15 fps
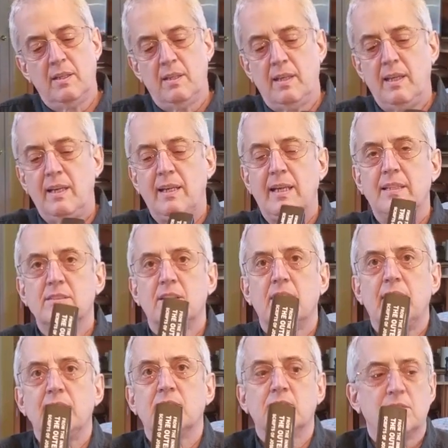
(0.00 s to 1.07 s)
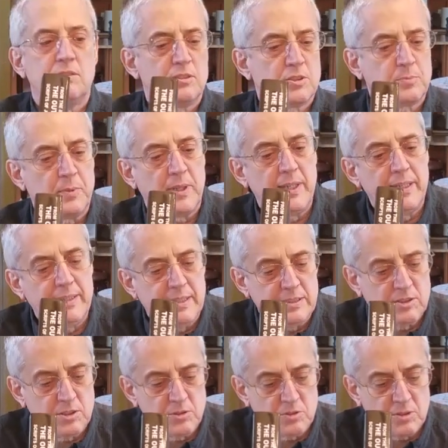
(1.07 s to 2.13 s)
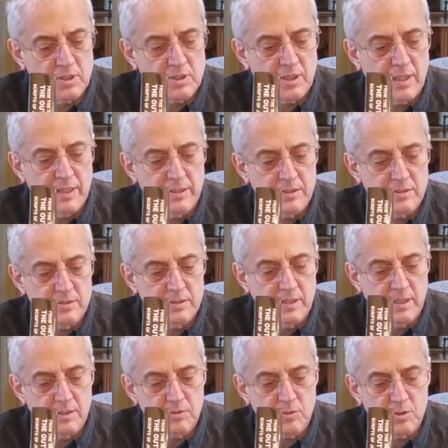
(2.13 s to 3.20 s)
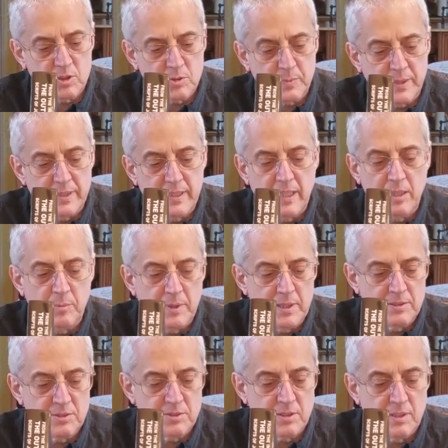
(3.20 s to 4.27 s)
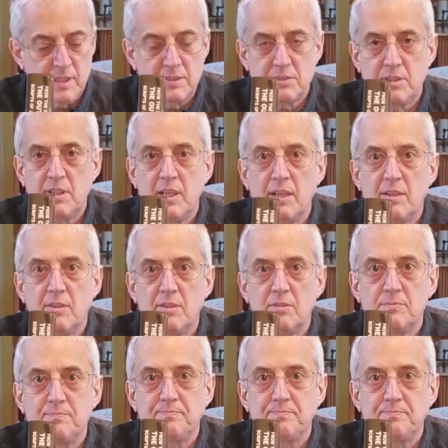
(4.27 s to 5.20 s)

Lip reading: And it has a nice little spine that shows the title and, of course, my name as the editor.